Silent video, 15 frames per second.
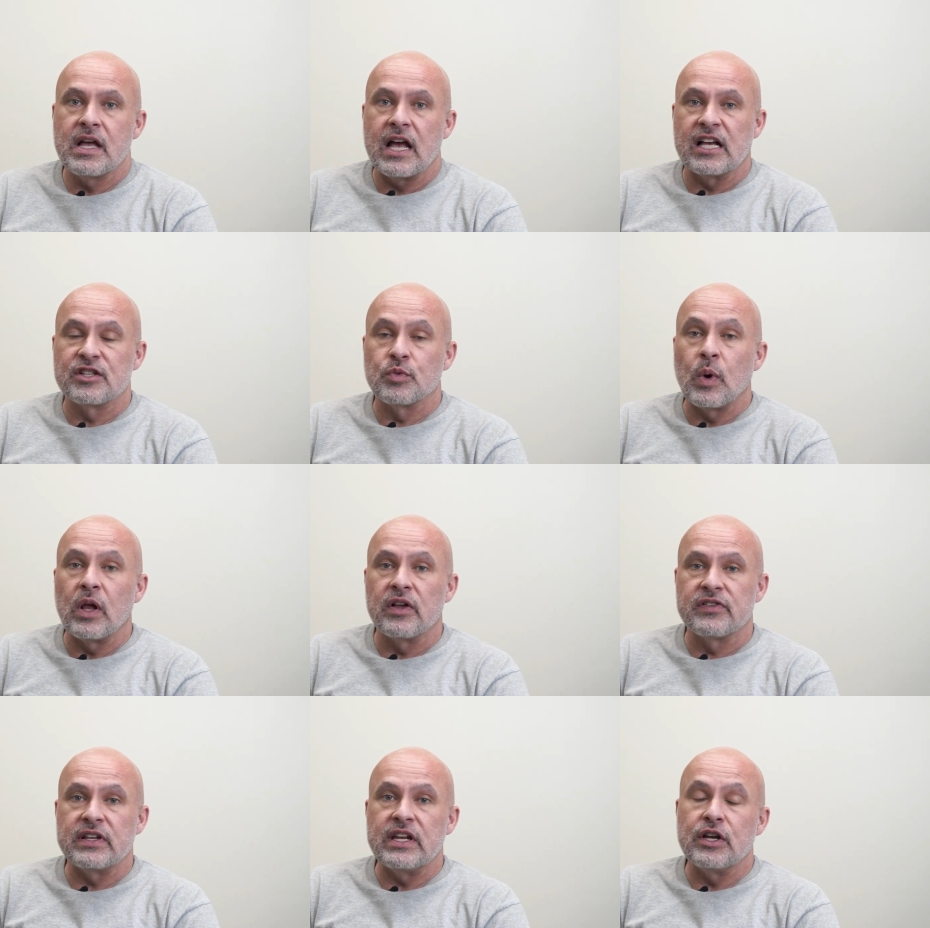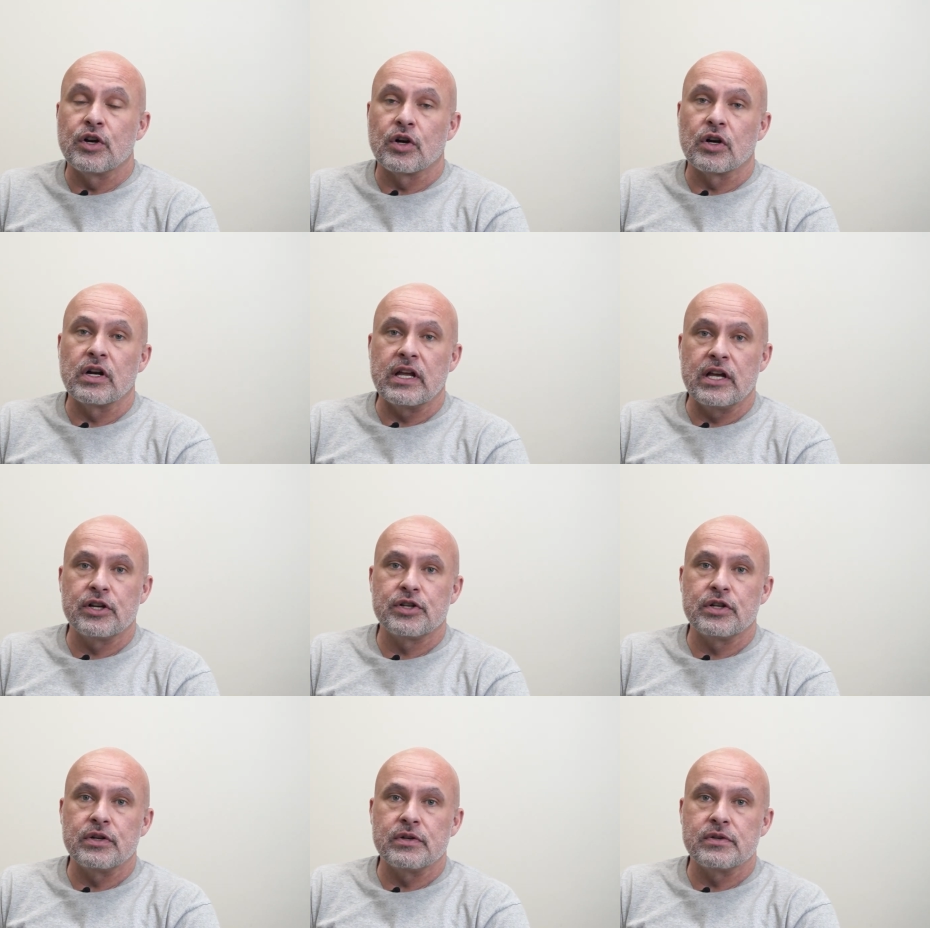as well as any current
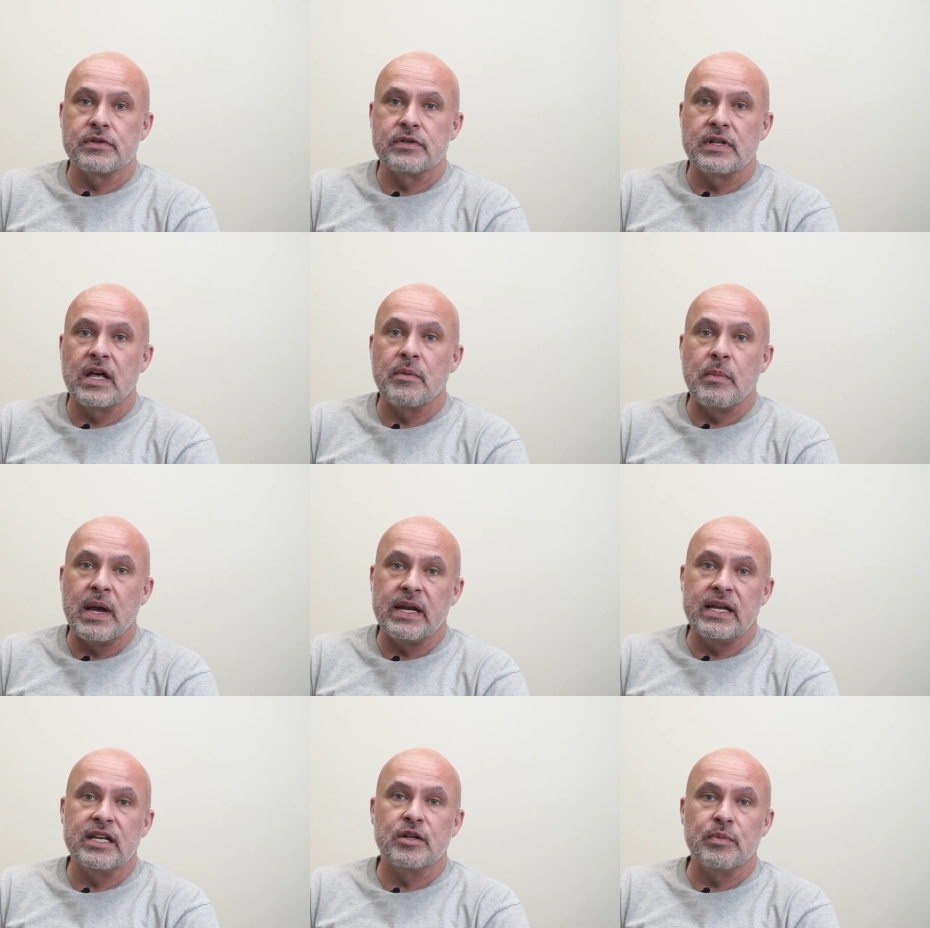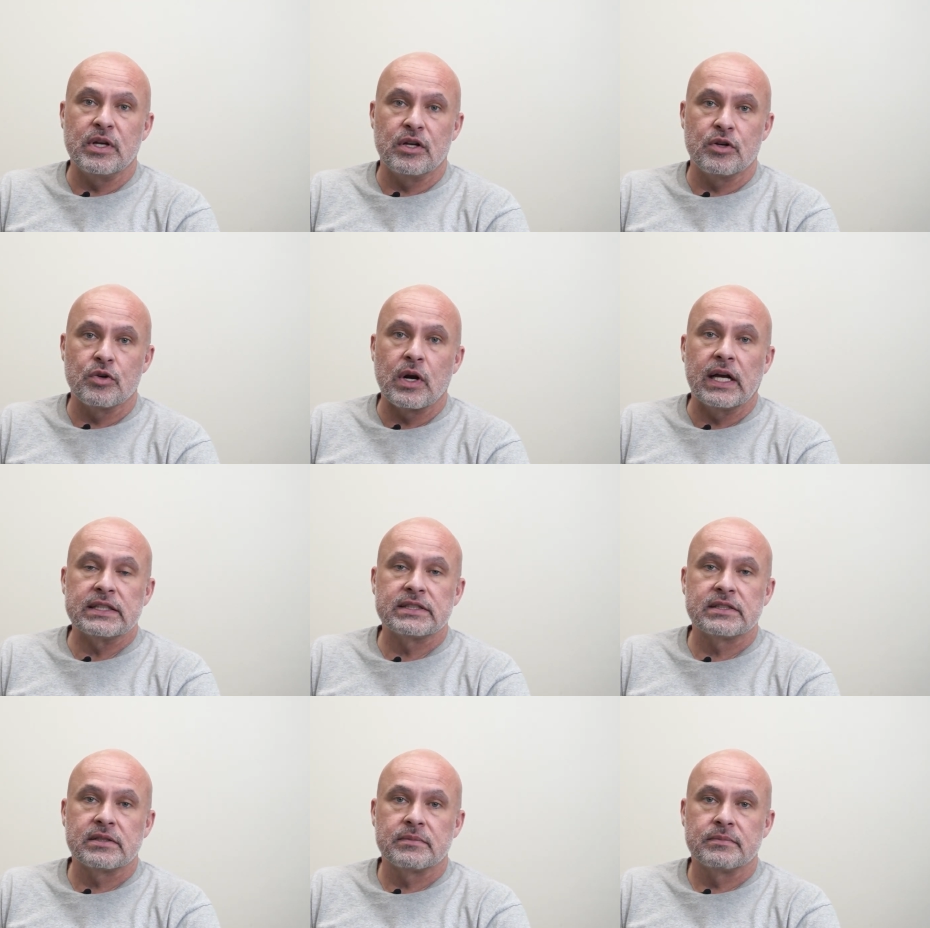issues that may need to be
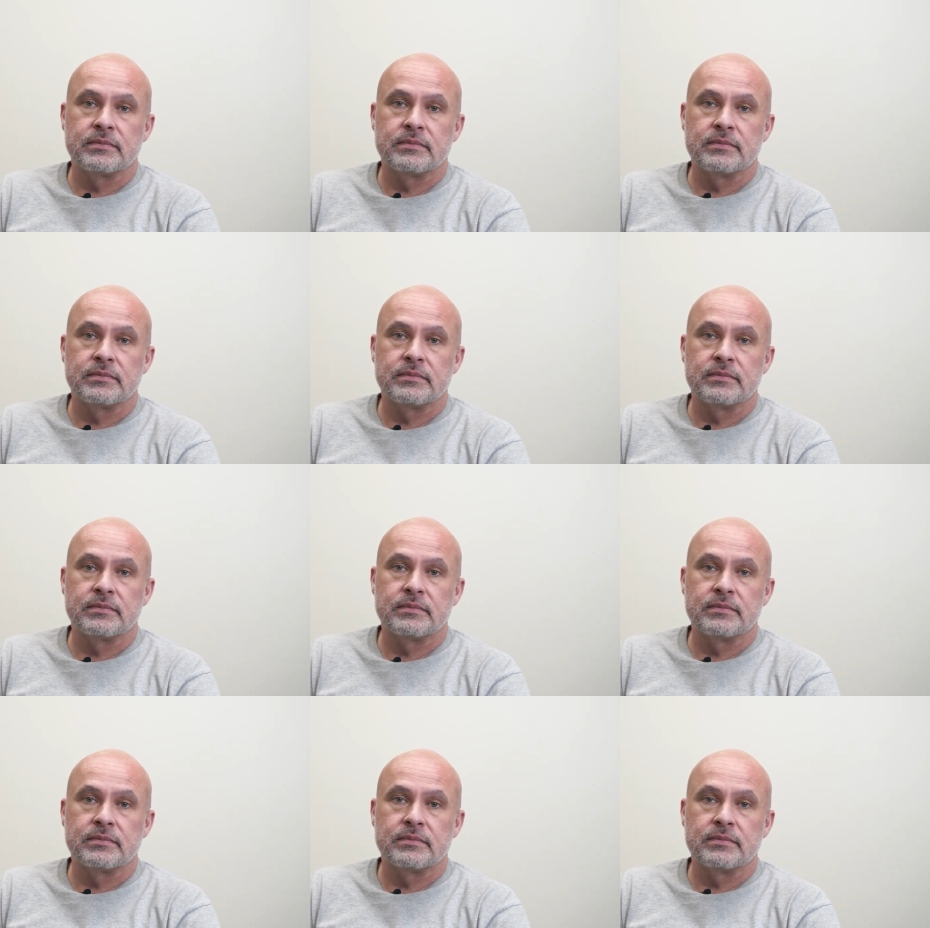addressed.